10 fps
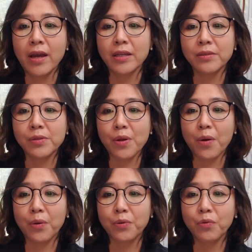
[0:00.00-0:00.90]
And
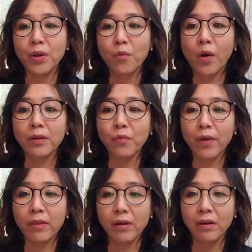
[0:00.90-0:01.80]
so we worked
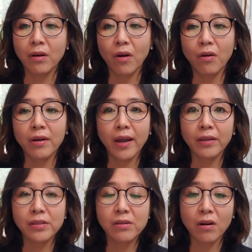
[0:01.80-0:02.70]
with Early
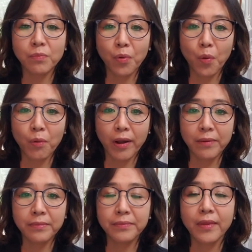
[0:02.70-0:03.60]
Head Start
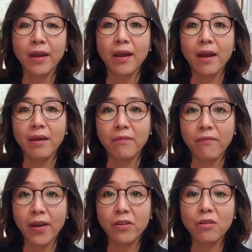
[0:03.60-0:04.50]
program, a
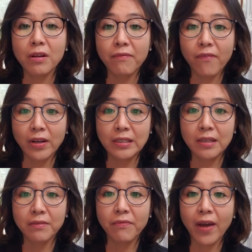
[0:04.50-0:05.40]
federally
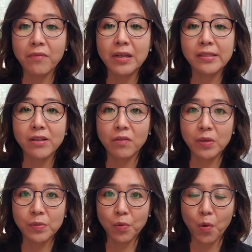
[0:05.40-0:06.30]
funded family
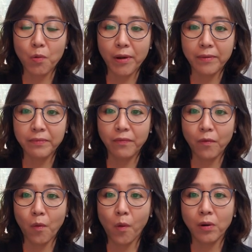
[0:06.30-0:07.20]
service program
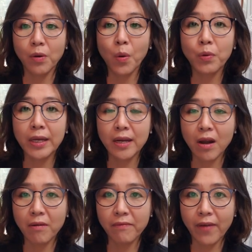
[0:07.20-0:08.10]
for
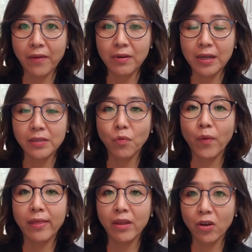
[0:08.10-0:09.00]
low-income families
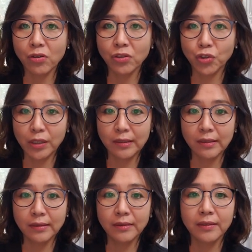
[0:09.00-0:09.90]
with young
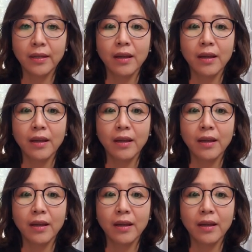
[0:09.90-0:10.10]
children.